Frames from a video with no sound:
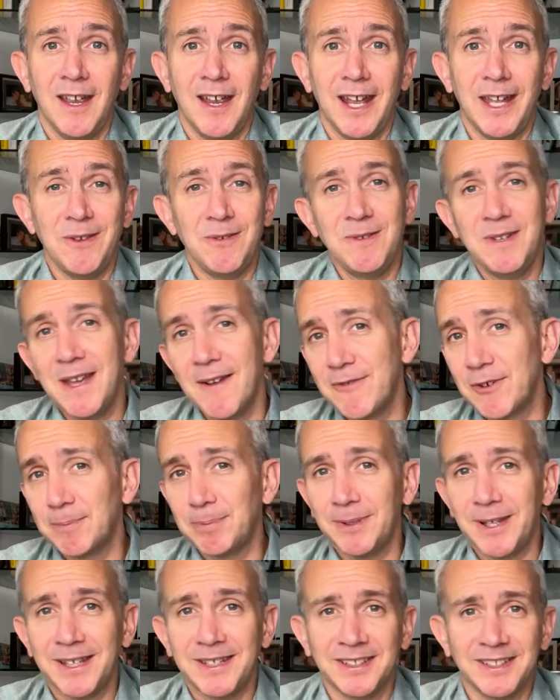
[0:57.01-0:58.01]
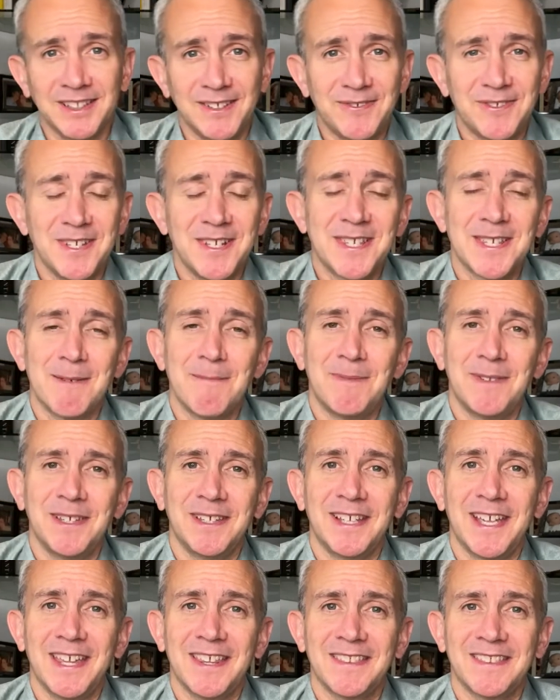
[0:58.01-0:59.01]
and you never plan on lifting
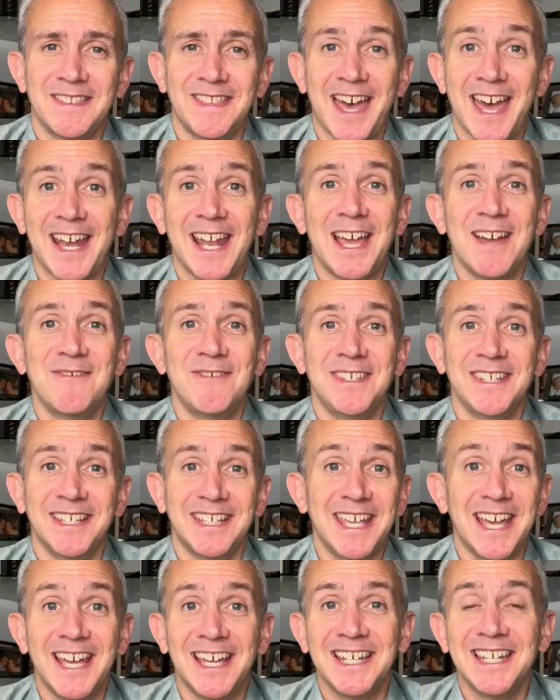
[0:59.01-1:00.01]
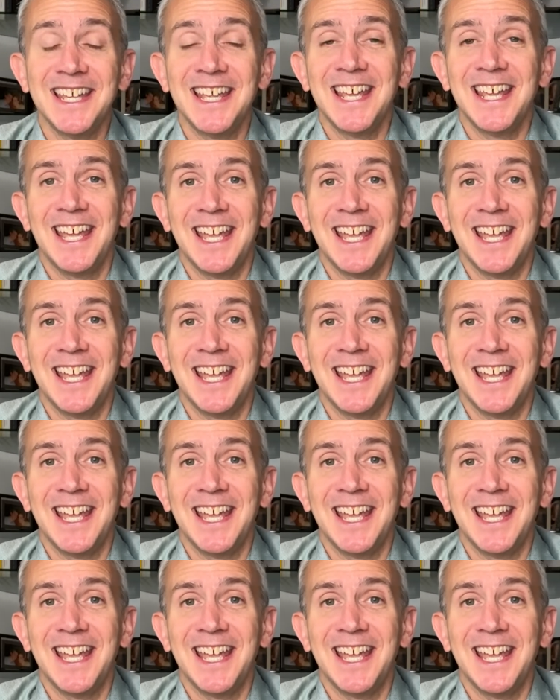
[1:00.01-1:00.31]
something that heavy again,